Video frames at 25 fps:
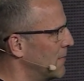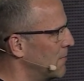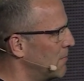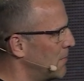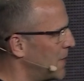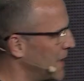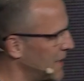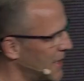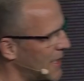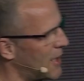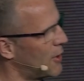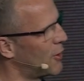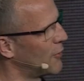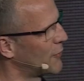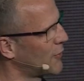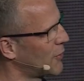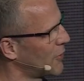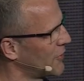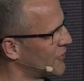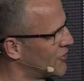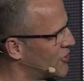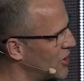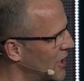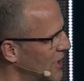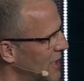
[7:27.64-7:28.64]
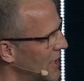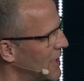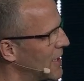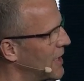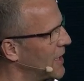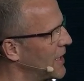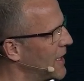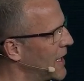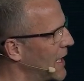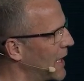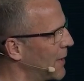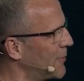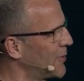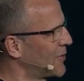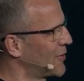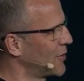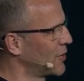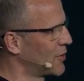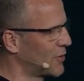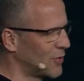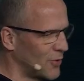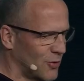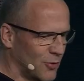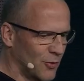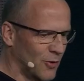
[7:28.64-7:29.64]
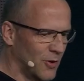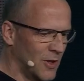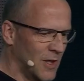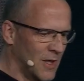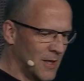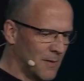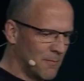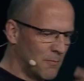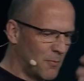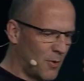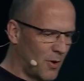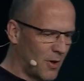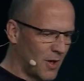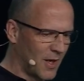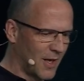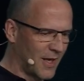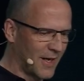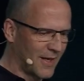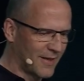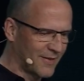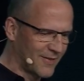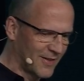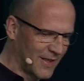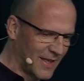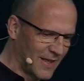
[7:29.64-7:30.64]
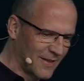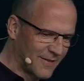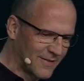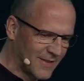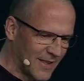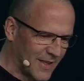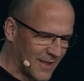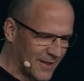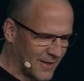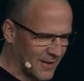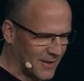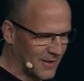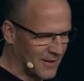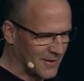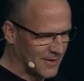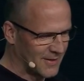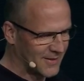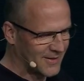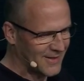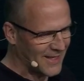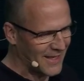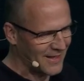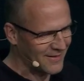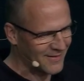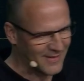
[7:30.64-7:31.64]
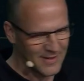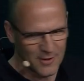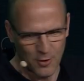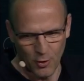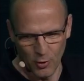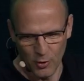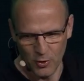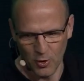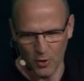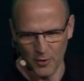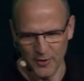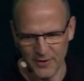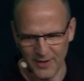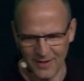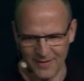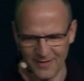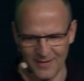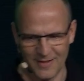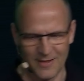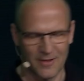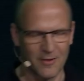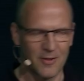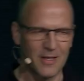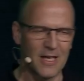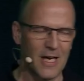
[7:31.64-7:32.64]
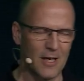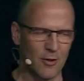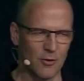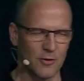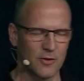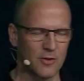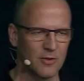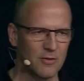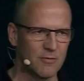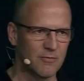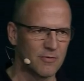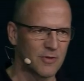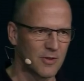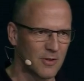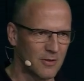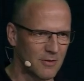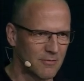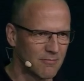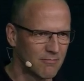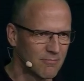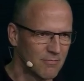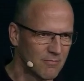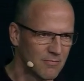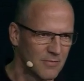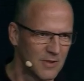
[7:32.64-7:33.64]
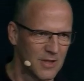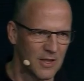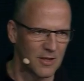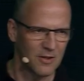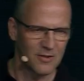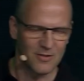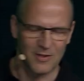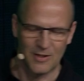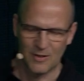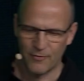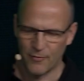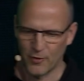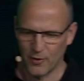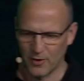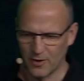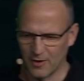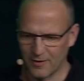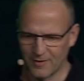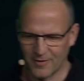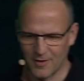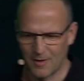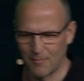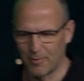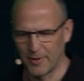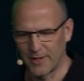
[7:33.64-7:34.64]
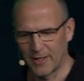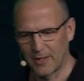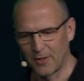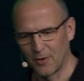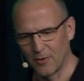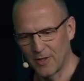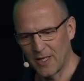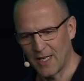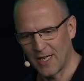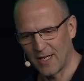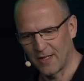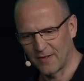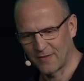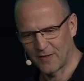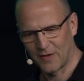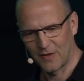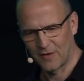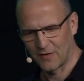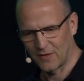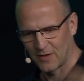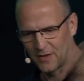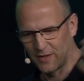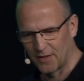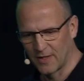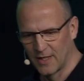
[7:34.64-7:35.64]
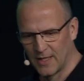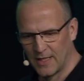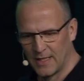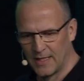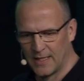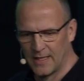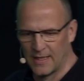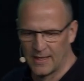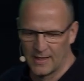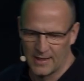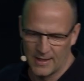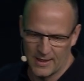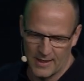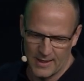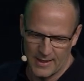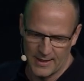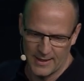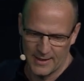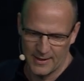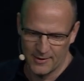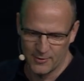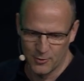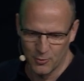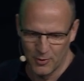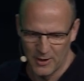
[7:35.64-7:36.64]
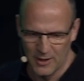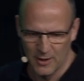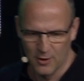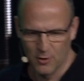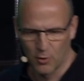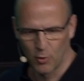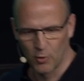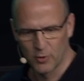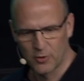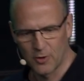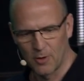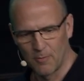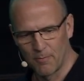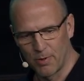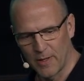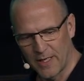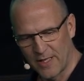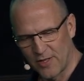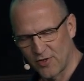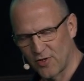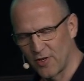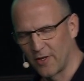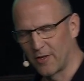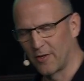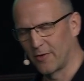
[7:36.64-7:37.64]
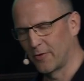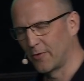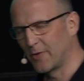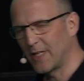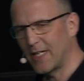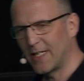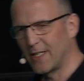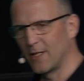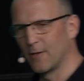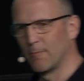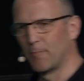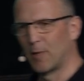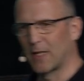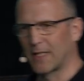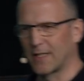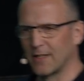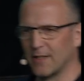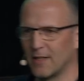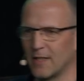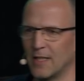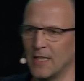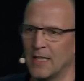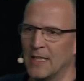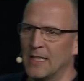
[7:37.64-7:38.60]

But now, of course, Gen AI helps you to do more like things that takes the whole context into account. So here you see, for example, the Qt AI assistant doing a code completion on the radio button.